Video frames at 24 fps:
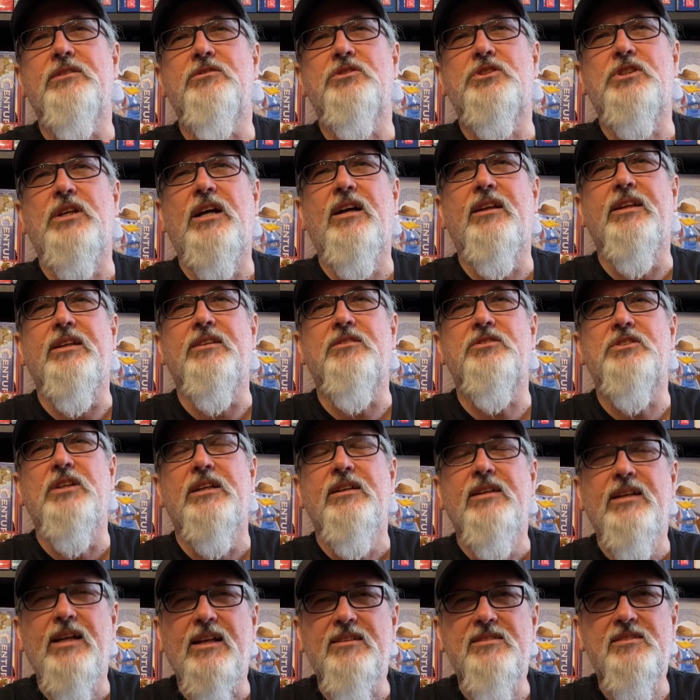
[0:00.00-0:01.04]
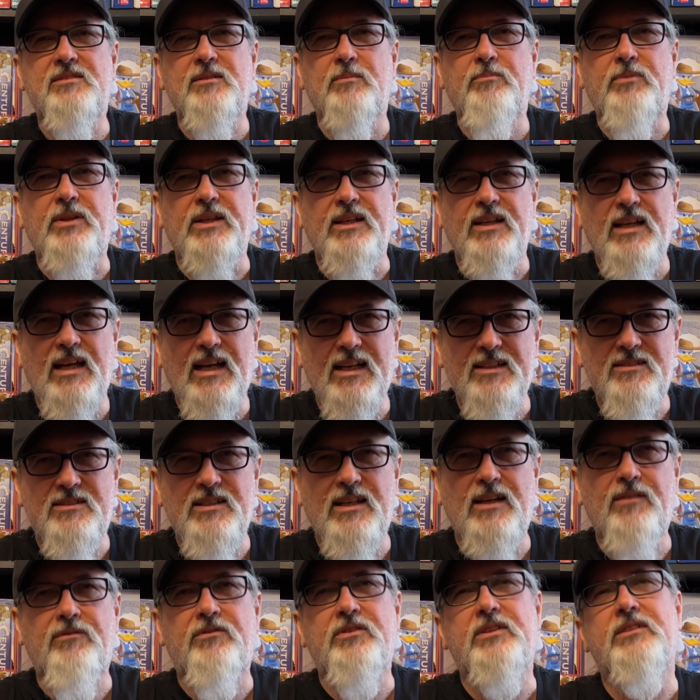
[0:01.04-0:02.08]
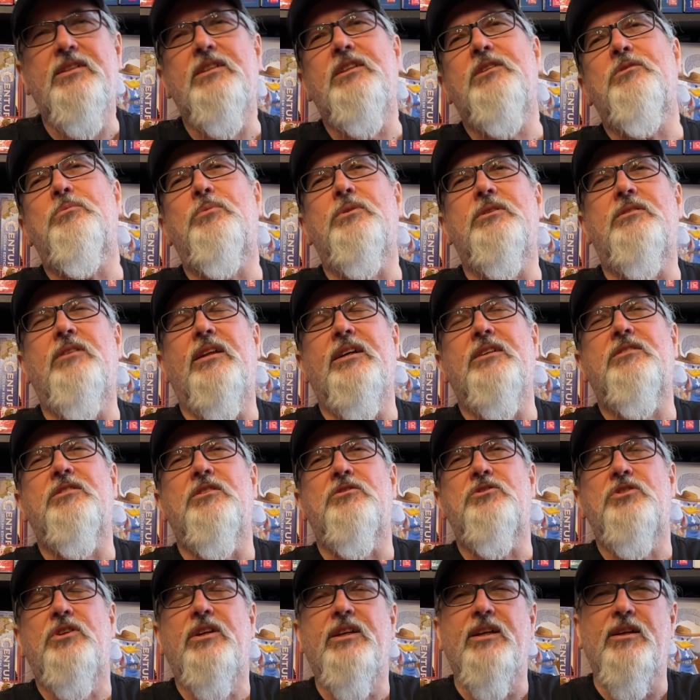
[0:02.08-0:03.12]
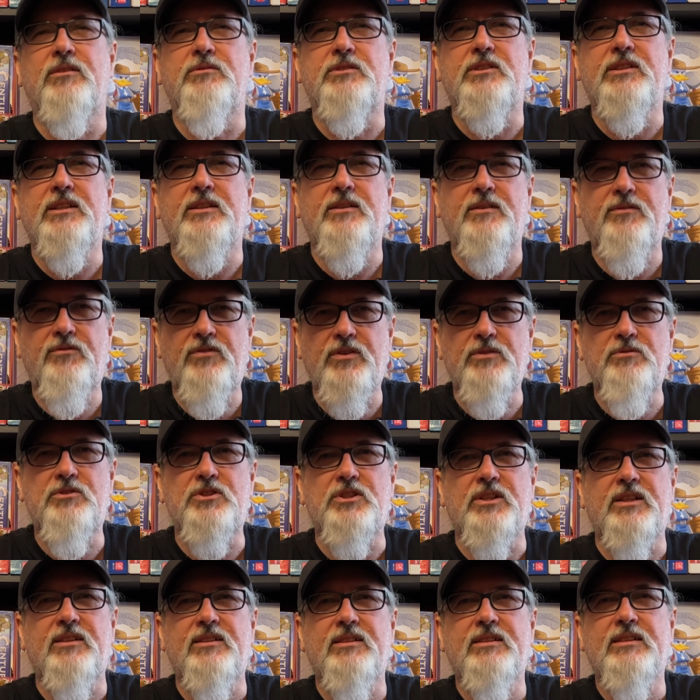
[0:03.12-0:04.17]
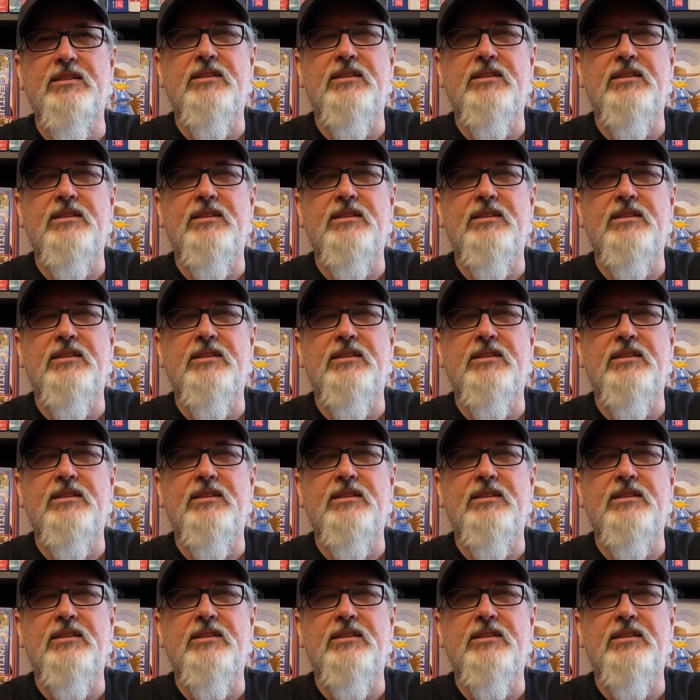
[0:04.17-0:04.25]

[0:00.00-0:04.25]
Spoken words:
challenge and something I definitely would like to try out in the future.